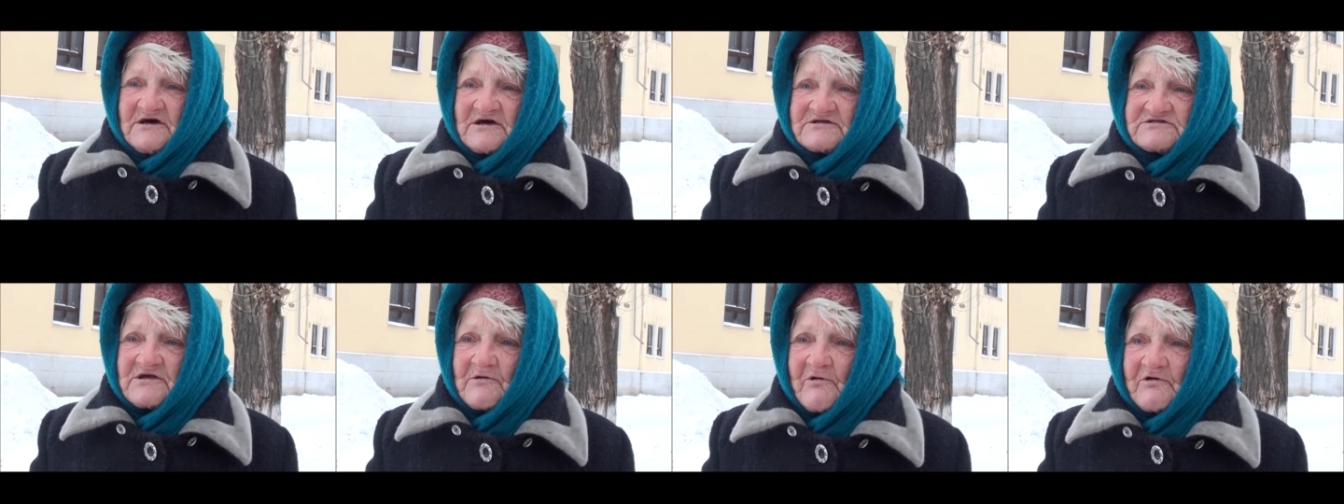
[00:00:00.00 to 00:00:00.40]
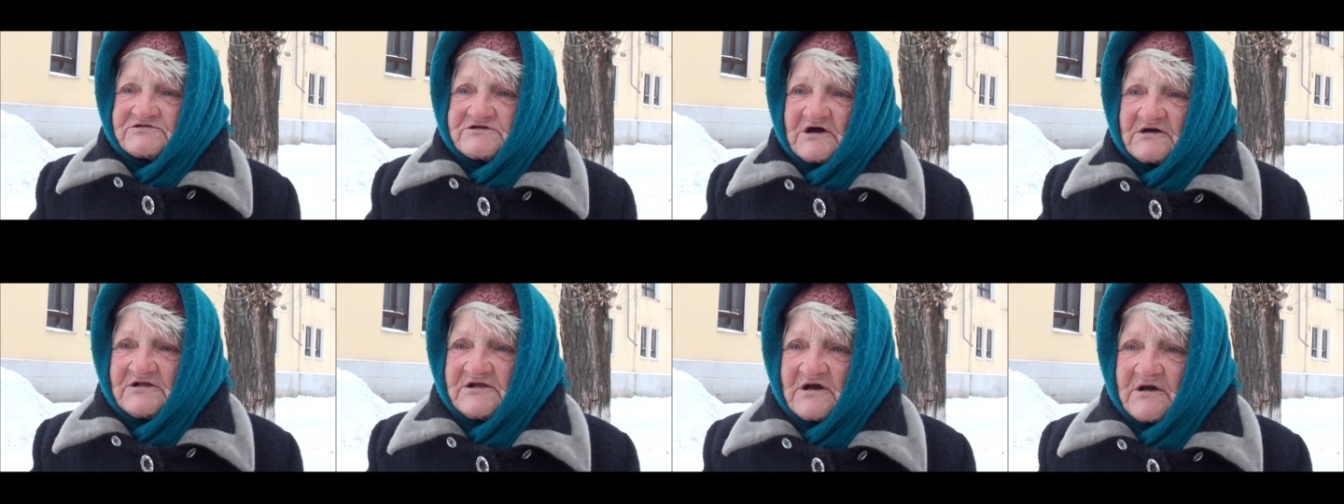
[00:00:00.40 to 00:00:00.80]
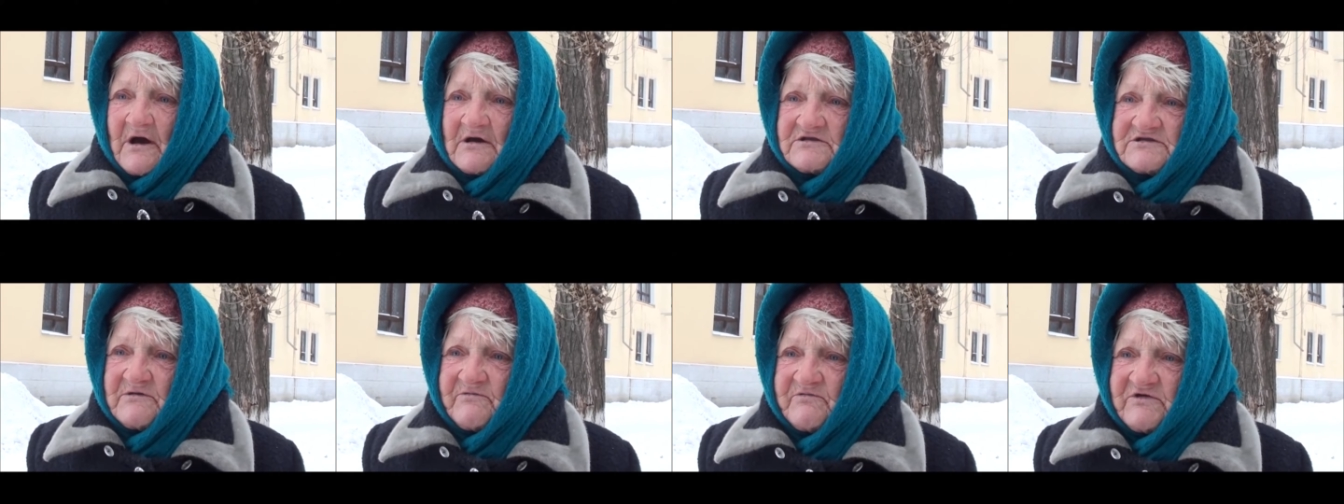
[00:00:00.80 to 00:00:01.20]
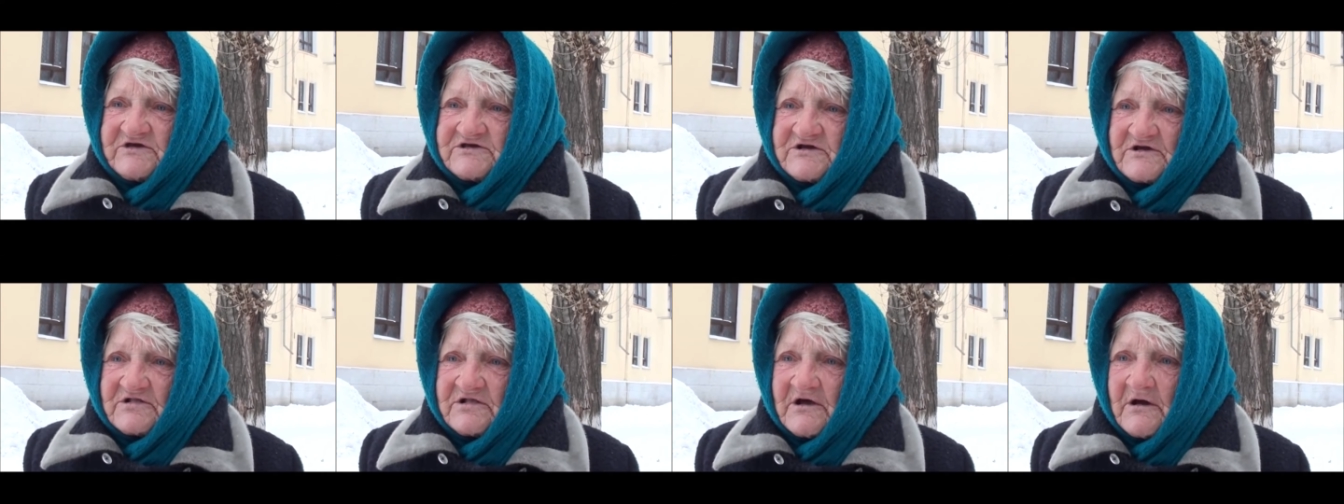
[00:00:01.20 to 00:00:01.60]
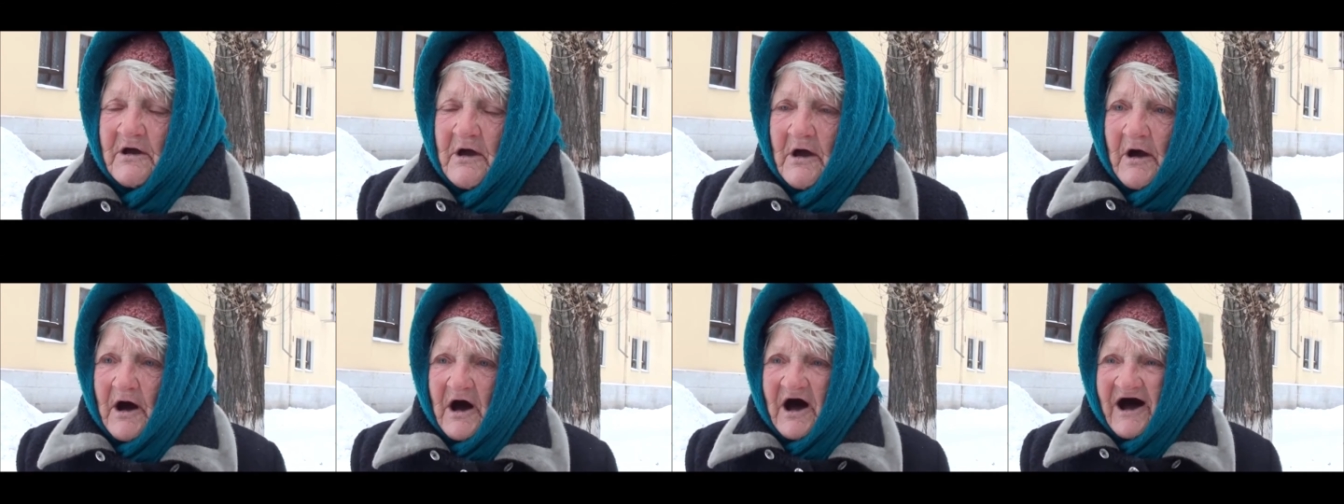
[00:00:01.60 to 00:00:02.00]
He came to me and said,
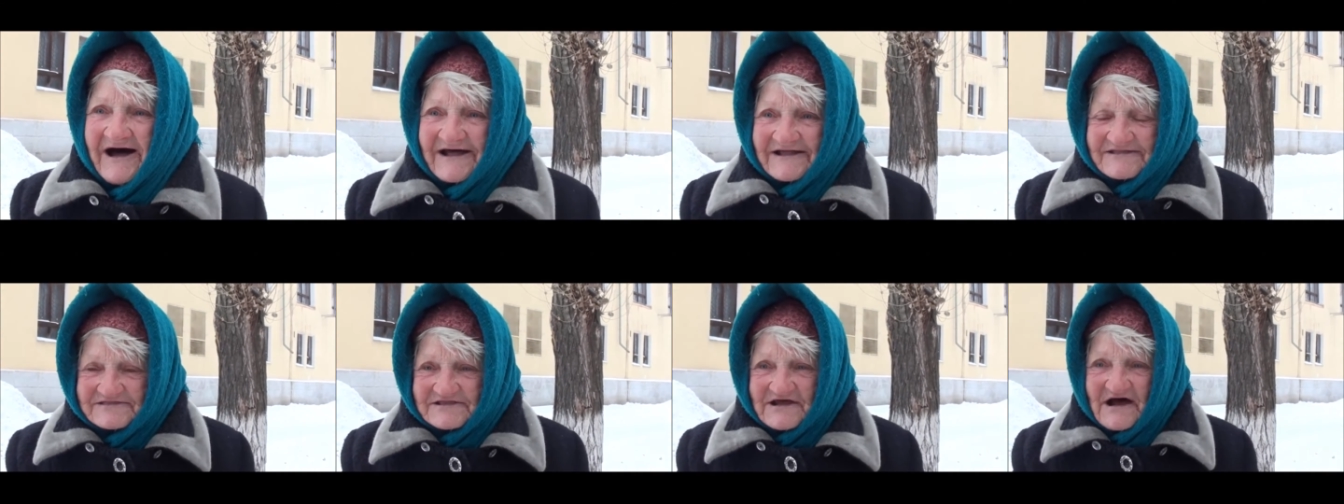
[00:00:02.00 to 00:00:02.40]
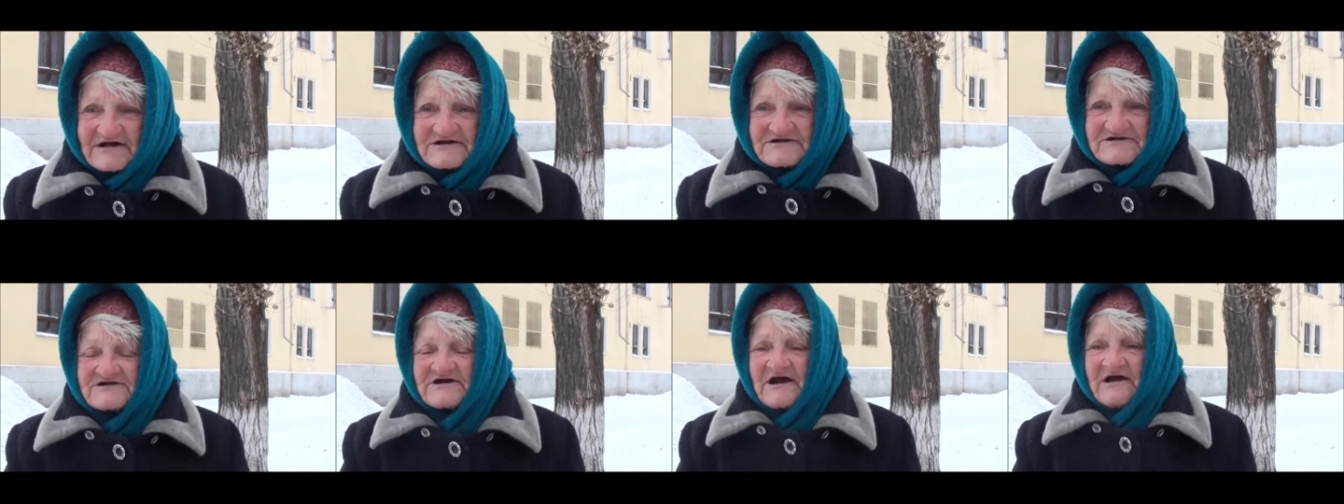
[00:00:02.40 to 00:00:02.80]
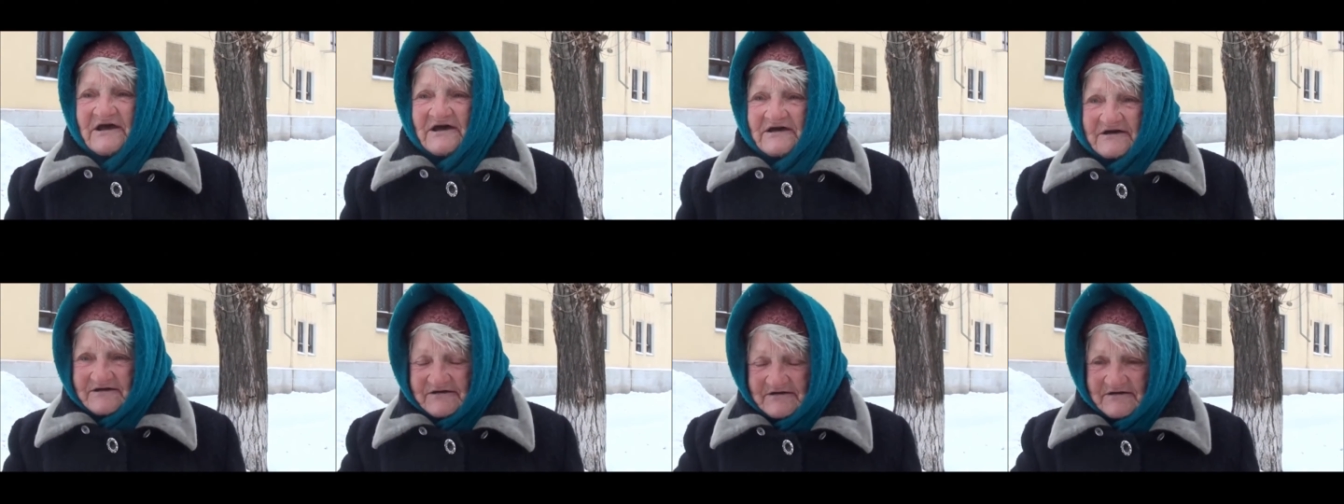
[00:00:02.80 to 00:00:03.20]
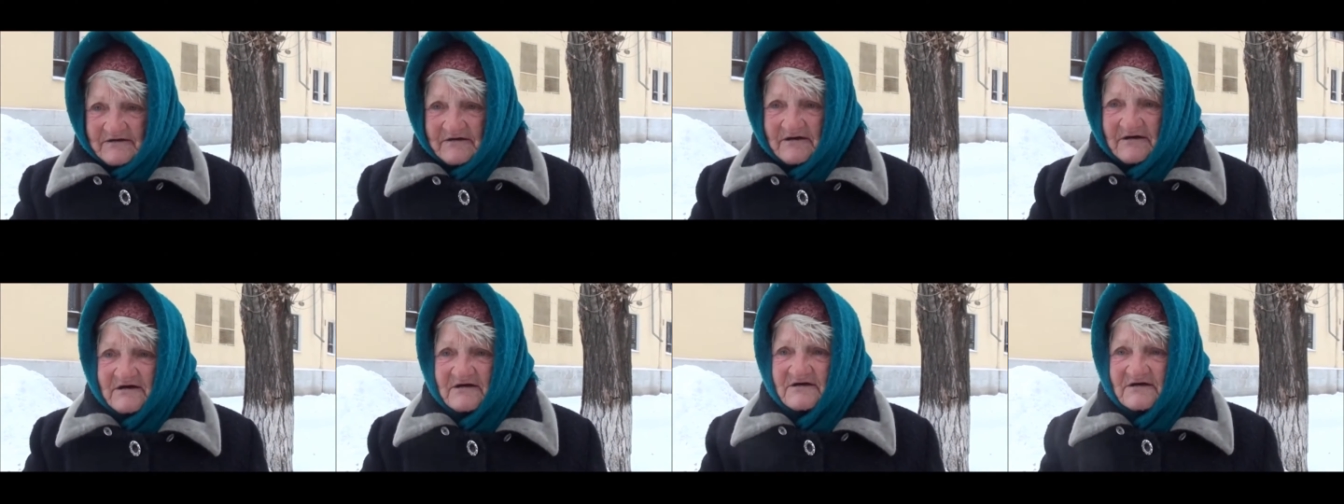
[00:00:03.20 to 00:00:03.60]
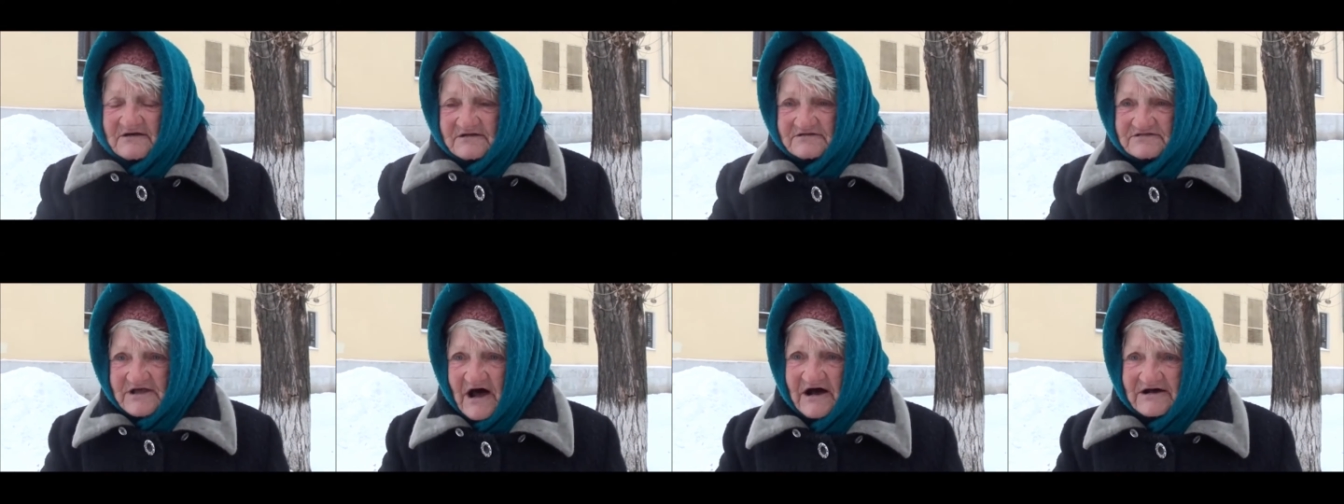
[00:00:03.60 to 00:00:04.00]
Granny, so
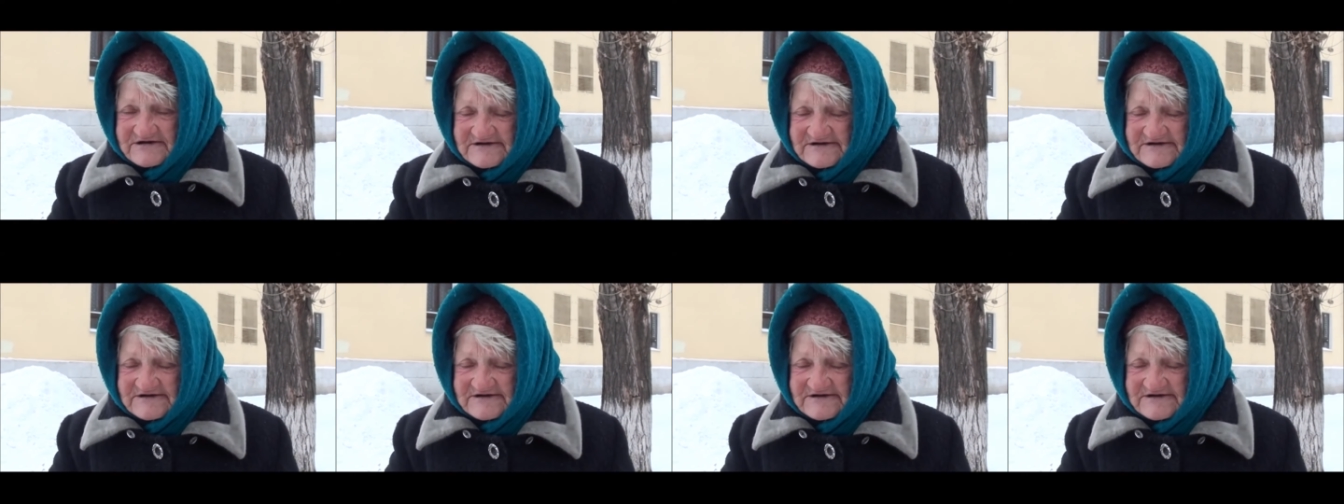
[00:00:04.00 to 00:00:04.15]
sorry.